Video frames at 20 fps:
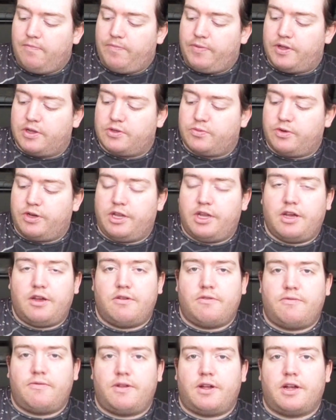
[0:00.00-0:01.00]
is when you
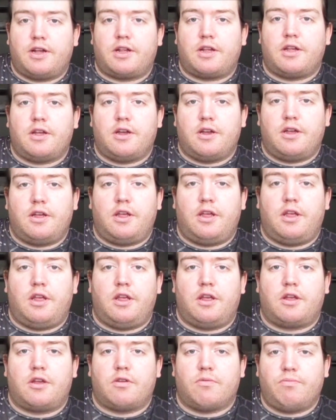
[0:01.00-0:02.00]
have like
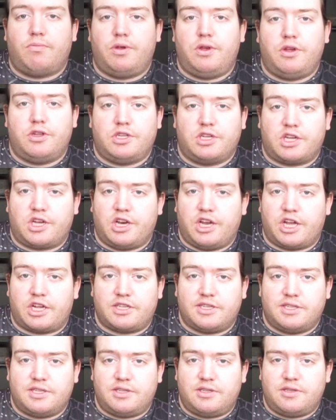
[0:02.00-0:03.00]
a computer
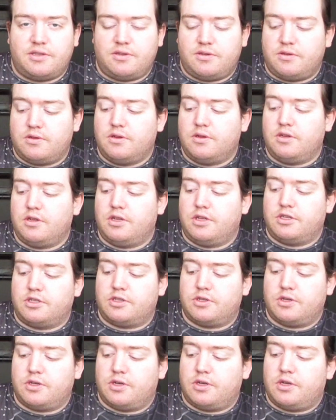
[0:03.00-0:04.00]
connected
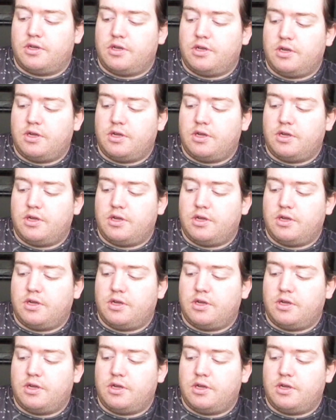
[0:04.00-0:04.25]
into